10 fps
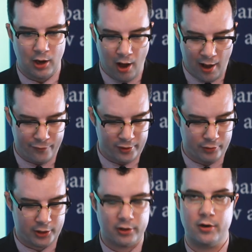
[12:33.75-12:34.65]
often
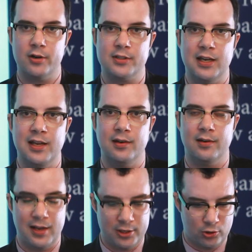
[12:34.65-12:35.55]
recurs
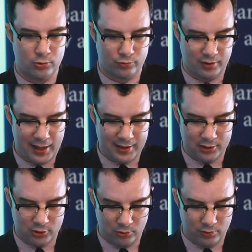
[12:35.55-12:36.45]
in issues related
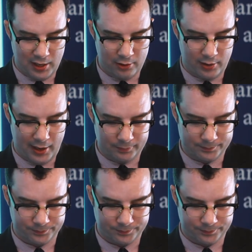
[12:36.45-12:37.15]
to the internet.